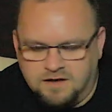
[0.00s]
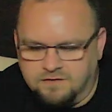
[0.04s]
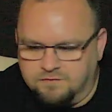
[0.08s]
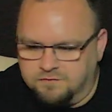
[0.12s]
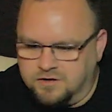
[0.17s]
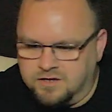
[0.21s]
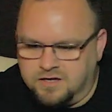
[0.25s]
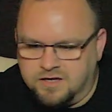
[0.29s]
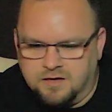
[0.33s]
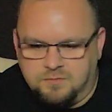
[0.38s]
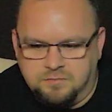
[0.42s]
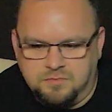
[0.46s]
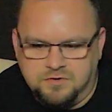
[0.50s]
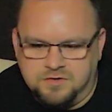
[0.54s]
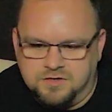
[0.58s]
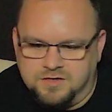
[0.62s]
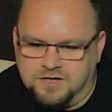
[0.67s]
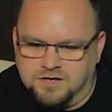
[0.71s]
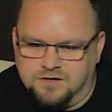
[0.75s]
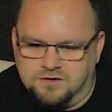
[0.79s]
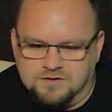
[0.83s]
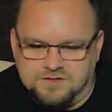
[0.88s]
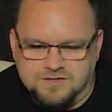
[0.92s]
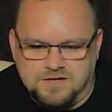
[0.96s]
Every couple
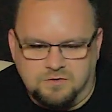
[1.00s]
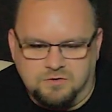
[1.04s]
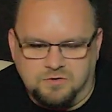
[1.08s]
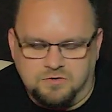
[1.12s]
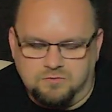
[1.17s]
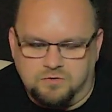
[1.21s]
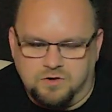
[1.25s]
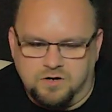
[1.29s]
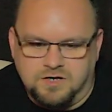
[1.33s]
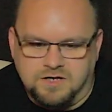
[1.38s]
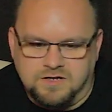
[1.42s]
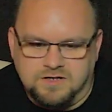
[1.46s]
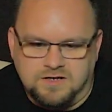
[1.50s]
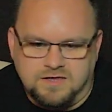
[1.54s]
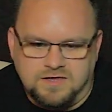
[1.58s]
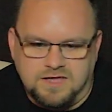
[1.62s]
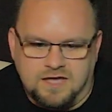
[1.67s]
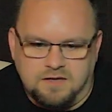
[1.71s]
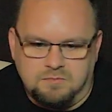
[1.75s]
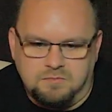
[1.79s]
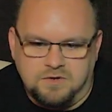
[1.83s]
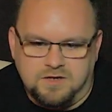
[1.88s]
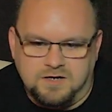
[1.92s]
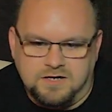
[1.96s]
of years, I would run into
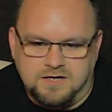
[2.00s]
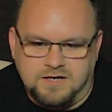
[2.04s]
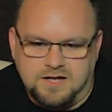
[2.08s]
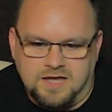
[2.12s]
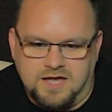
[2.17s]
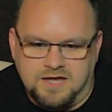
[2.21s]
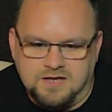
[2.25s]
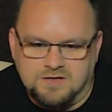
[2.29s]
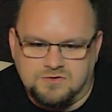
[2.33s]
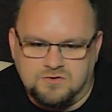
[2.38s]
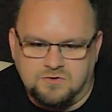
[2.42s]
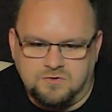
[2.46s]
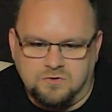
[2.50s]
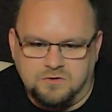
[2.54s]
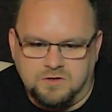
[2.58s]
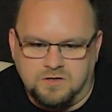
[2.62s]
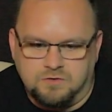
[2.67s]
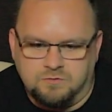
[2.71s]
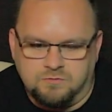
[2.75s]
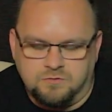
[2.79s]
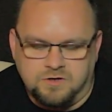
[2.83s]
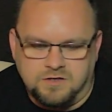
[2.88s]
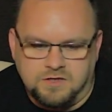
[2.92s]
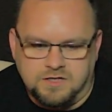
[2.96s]
that, but in high
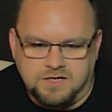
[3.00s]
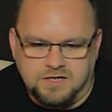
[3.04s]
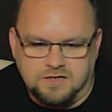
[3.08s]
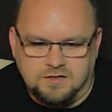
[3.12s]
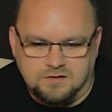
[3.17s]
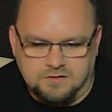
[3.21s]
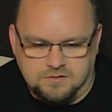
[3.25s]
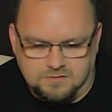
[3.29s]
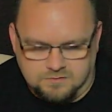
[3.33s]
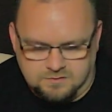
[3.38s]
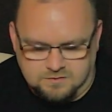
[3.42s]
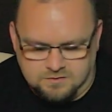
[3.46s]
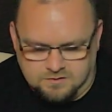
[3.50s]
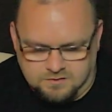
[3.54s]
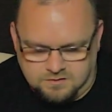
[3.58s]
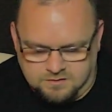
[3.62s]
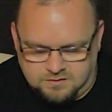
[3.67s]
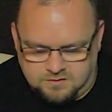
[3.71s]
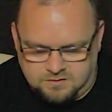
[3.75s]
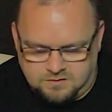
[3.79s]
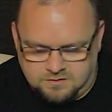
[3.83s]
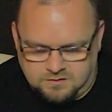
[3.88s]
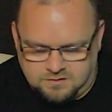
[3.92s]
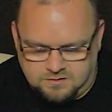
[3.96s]
school, it really,
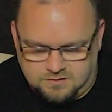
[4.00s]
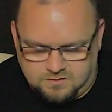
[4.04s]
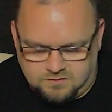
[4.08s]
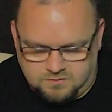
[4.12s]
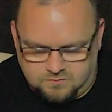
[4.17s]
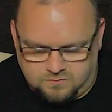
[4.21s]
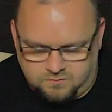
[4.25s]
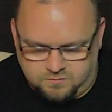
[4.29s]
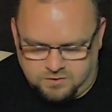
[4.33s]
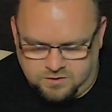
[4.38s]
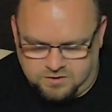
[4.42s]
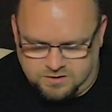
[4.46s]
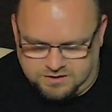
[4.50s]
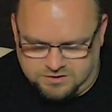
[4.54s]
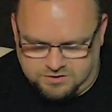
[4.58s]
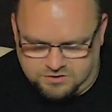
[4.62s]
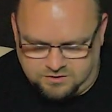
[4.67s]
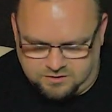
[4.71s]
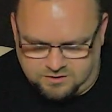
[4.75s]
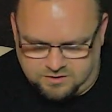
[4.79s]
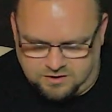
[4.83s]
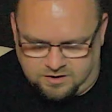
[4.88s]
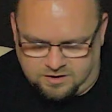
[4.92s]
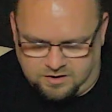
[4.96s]

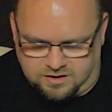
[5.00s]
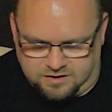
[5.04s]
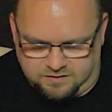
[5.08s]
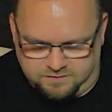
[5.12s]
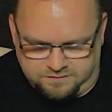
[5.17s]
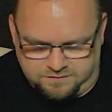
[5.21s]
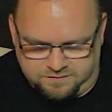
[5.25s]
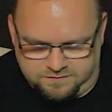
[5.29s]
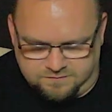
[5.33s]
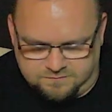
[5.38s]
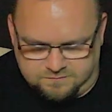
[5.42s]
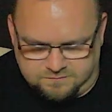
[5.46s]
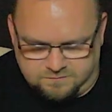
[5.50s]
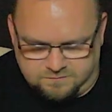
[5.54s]
really took off.